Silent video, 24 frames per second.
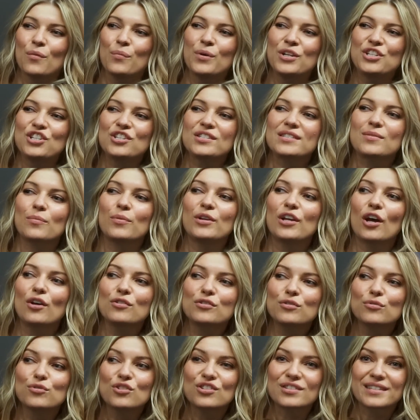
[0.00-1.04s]
we just we
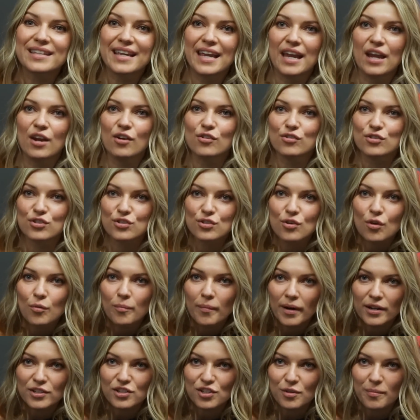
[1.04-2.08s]
also just care so
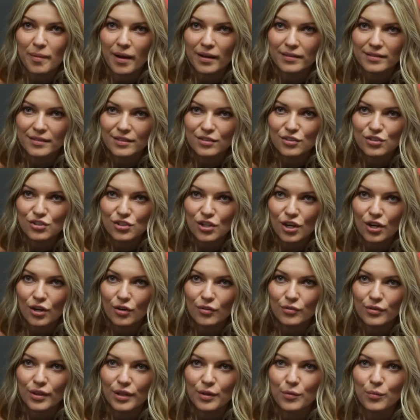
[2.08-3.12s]
much about this
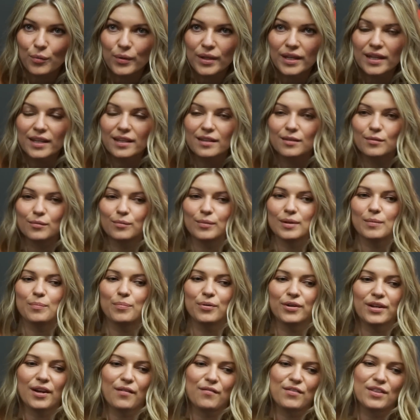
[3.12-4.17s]
show. Like we we
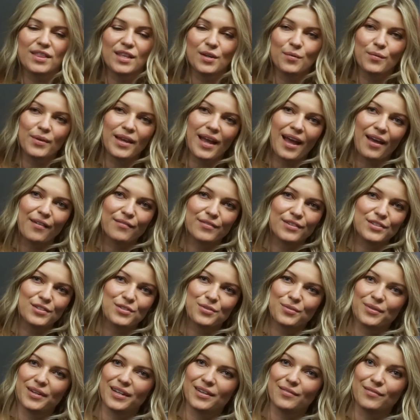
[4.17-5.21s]
put everything we have
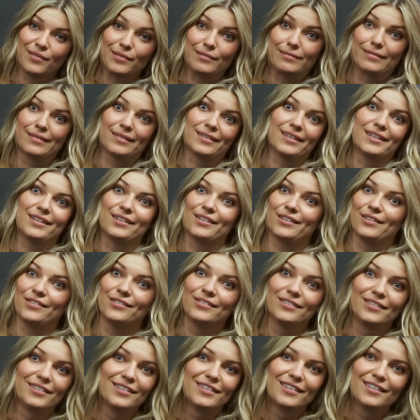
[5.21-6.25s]
into it. We really do.
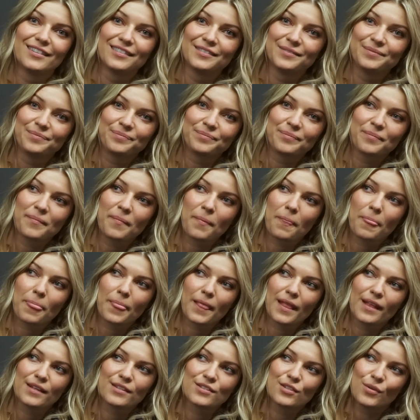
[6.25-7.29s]

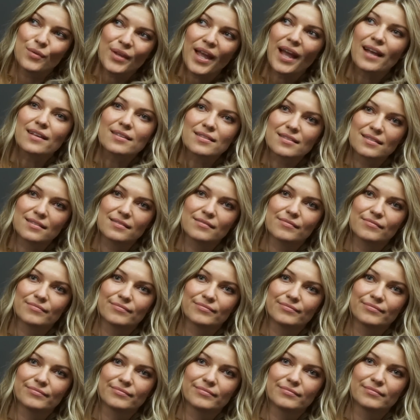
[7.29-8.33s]
So yes,
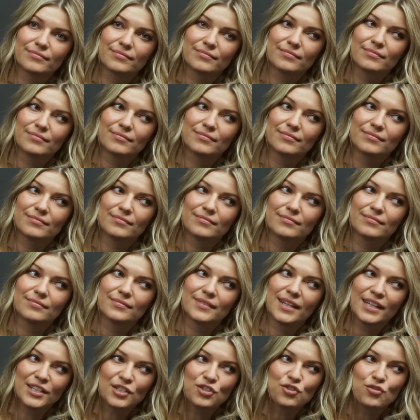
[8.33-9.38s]

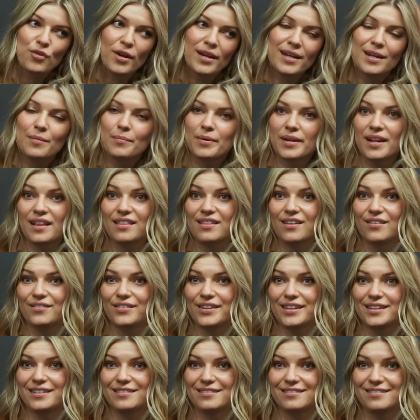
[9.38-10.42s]
it's draining, but I love
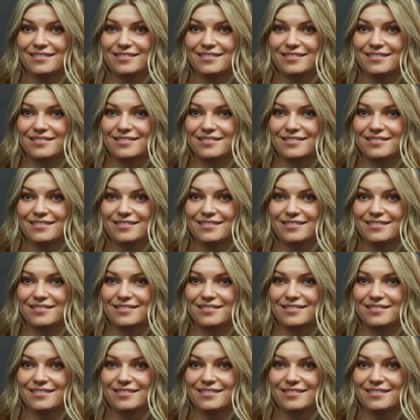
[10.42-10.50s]
it.